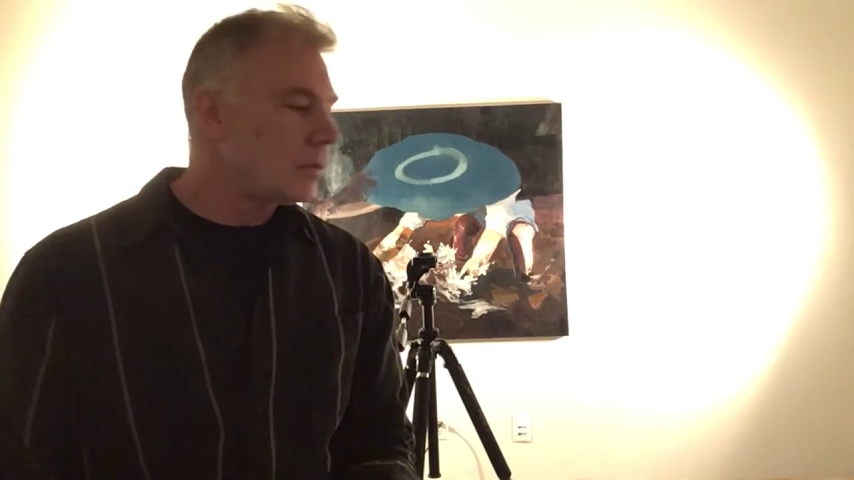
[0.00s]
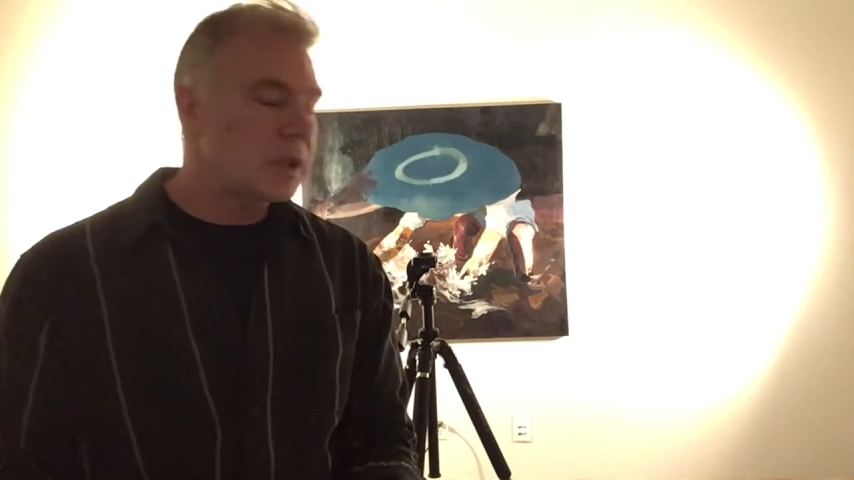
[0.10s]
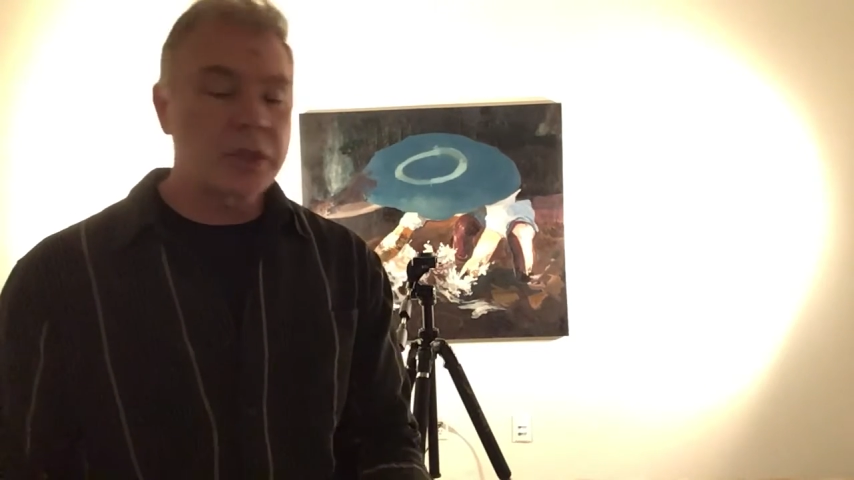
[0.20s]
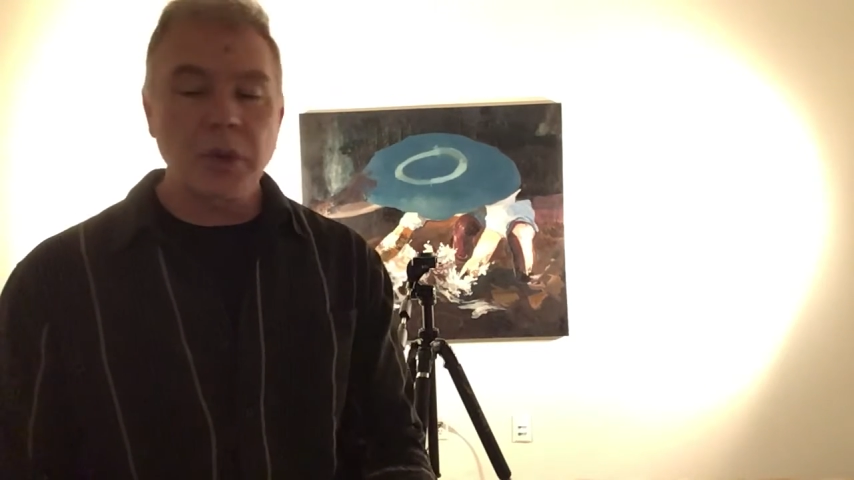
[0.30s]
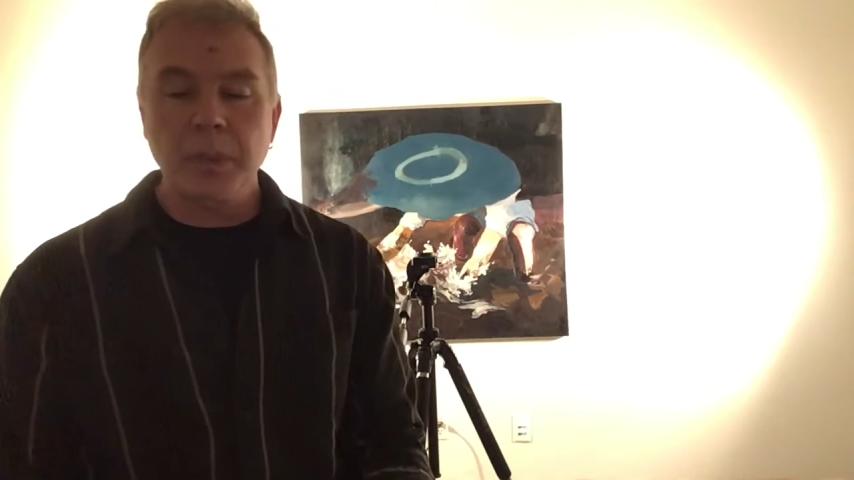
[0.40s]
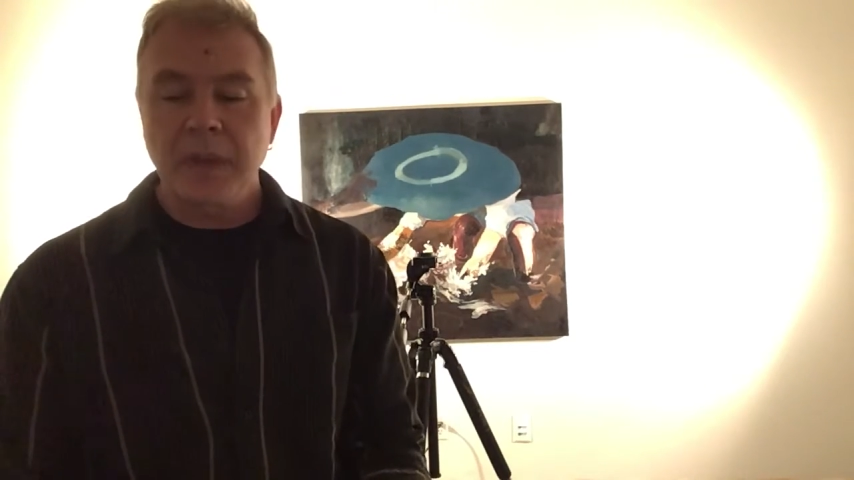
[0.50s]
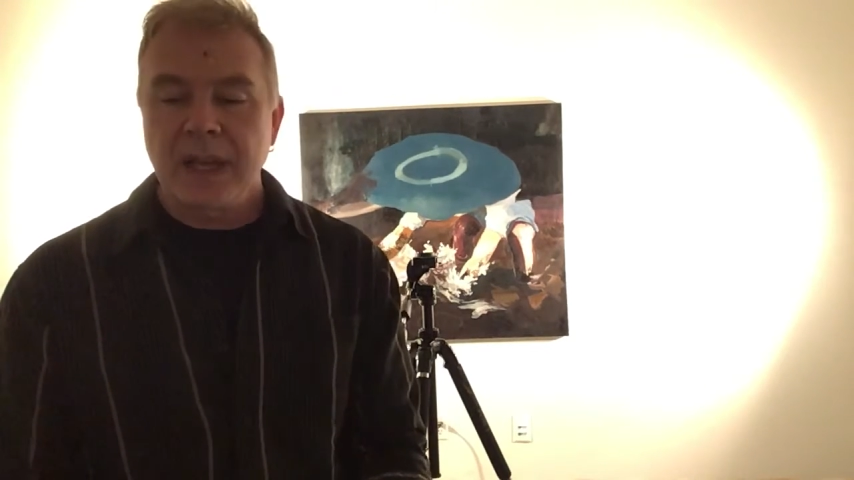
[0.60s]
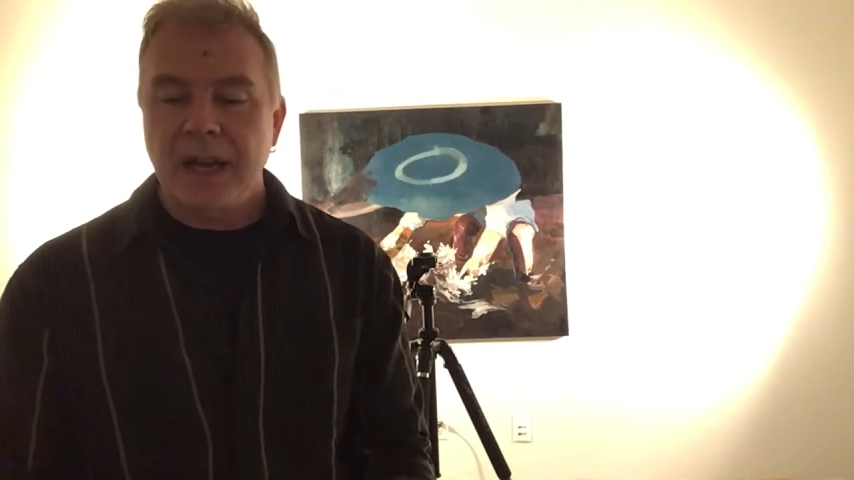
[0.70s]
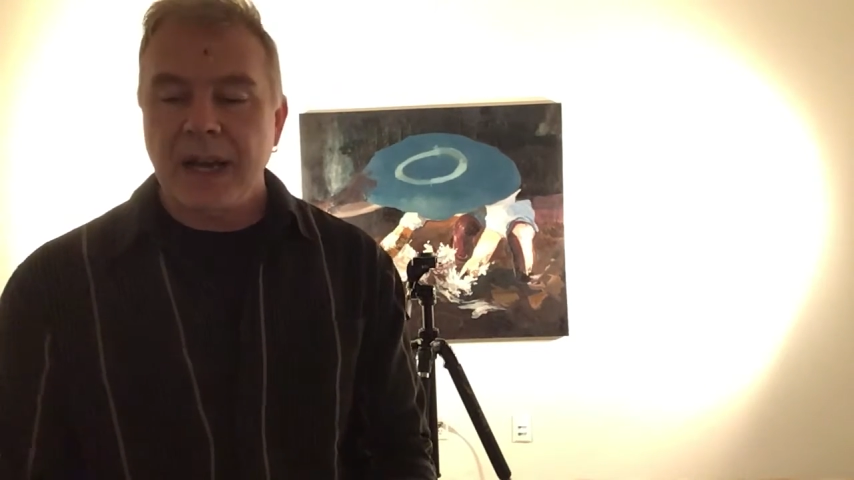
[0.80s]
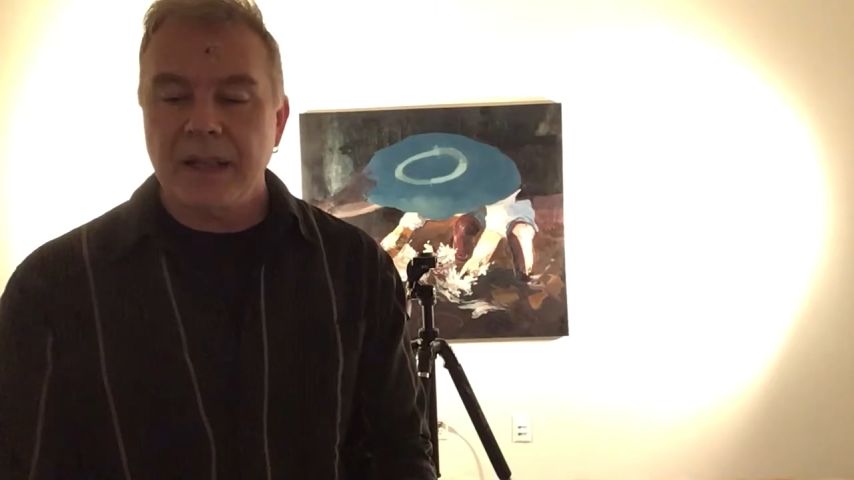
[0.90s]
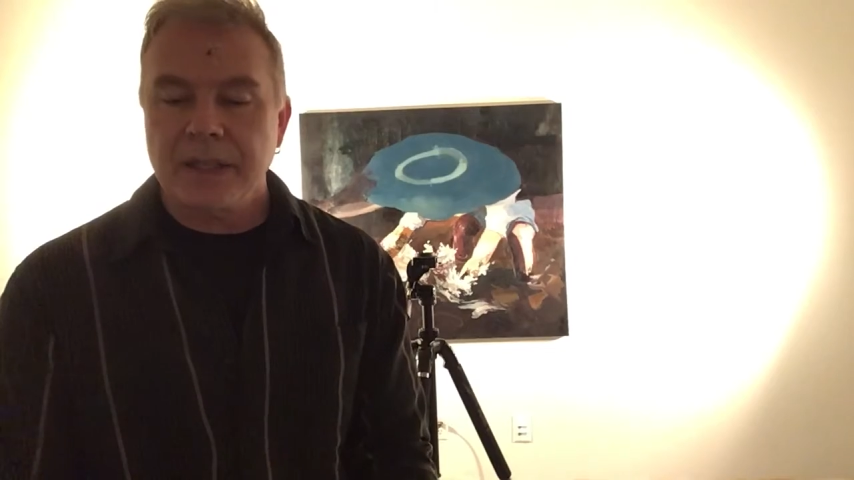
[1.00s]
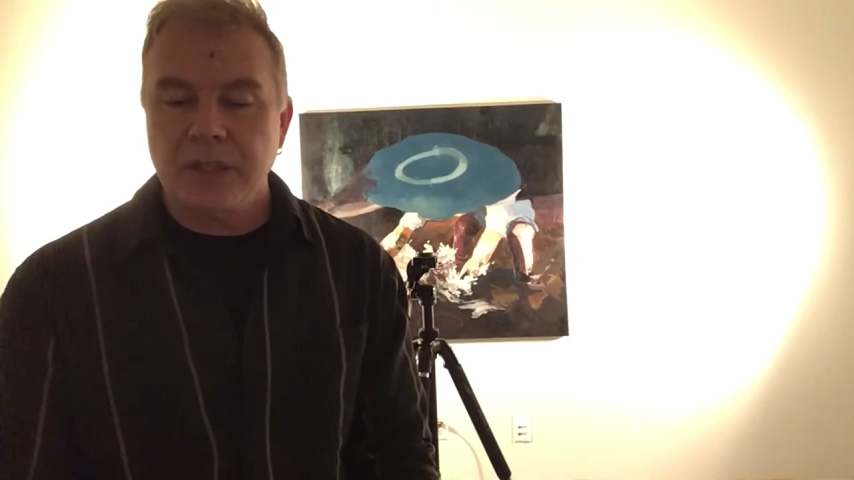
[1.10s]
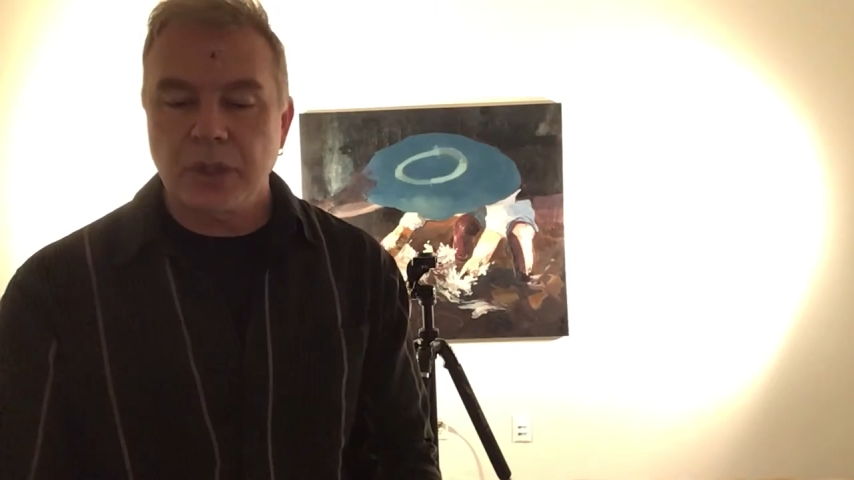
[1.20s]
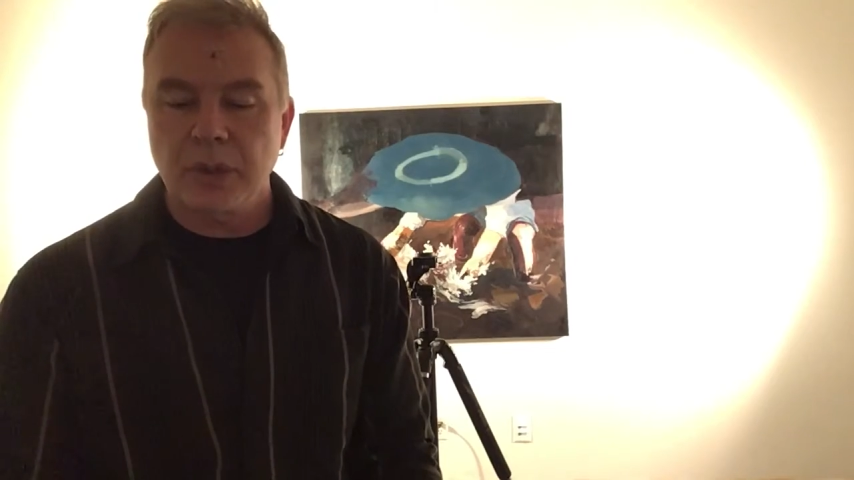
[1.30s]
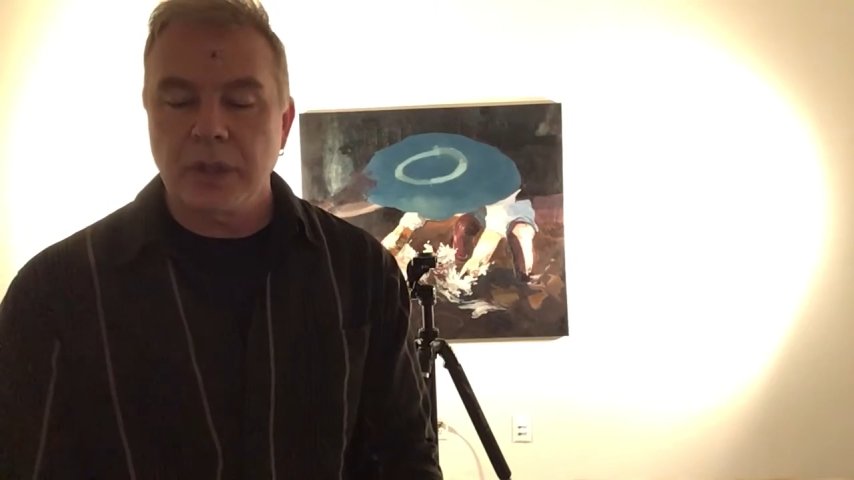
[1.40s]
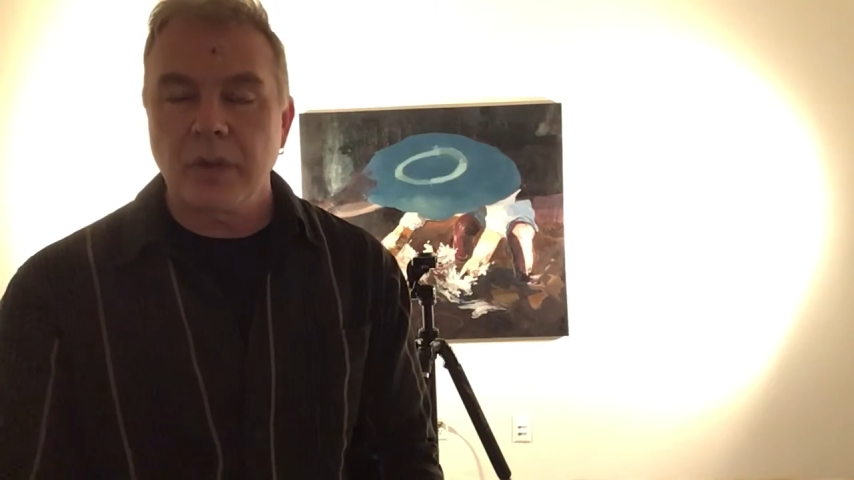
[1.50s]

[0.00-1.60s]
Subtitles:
So I like to turn the